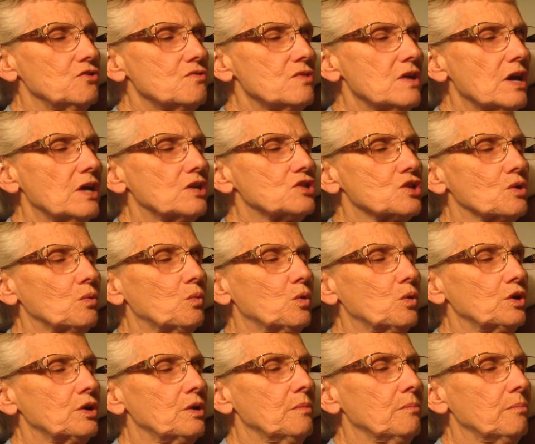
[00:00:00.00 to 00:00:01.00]
you catch a
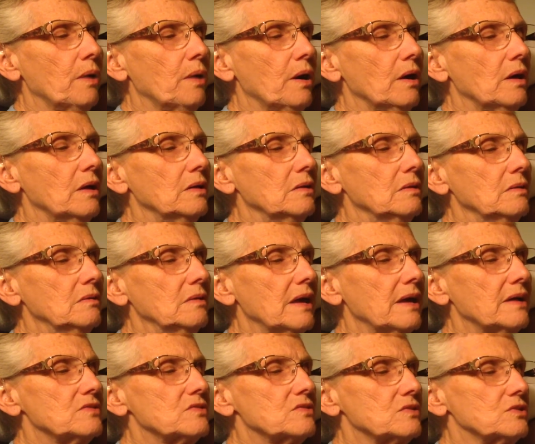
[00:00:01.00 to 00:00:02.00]
wooden ball?
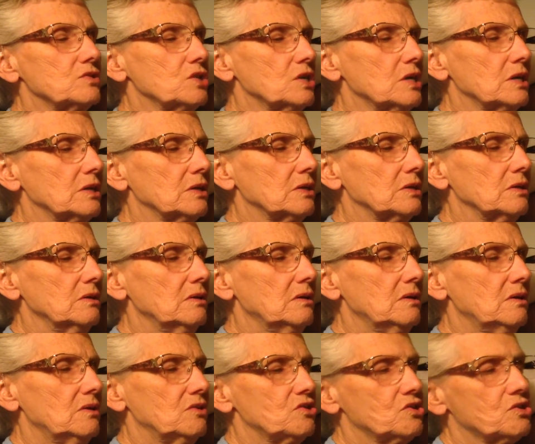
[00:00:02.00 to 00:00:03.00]
asked the juggler.
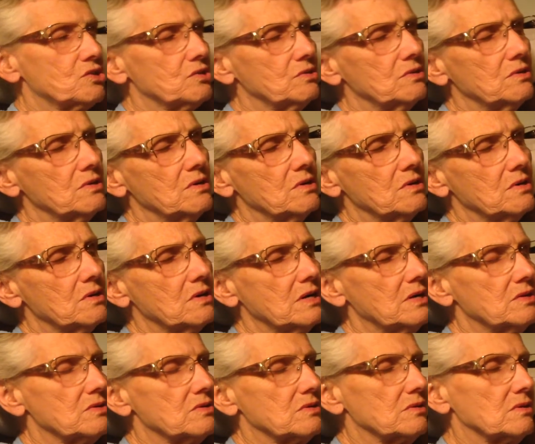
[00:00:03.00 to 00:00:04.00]
Sure,
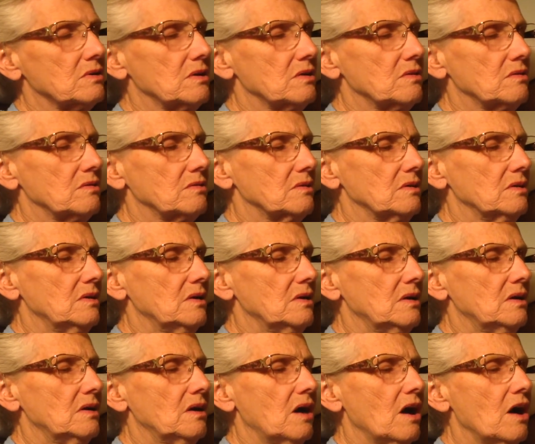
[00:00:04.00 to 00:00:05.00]
answered Arthur.
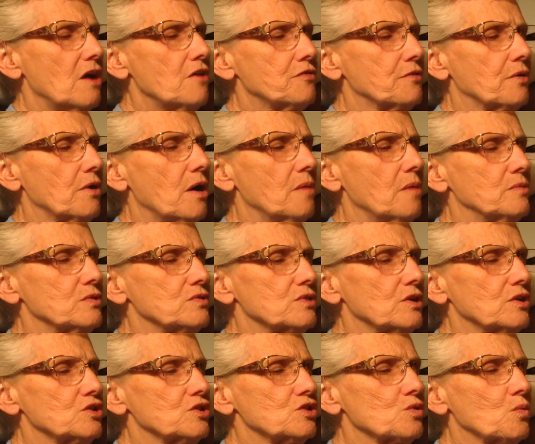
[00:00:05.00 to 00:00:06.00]
Arthur almost
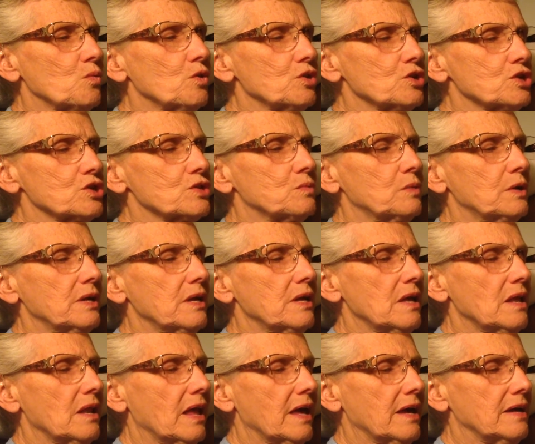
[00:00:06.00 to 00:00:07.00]
got squashed when
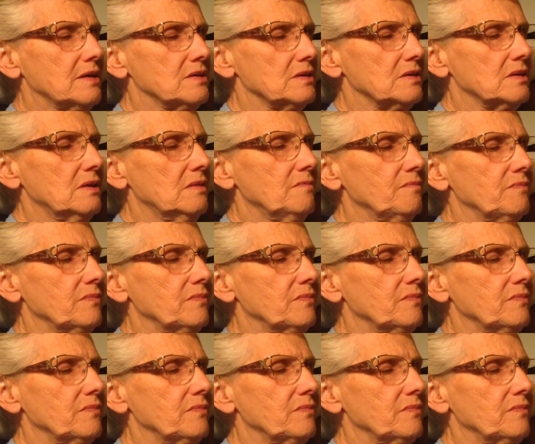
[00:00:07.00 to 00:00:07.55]
he landed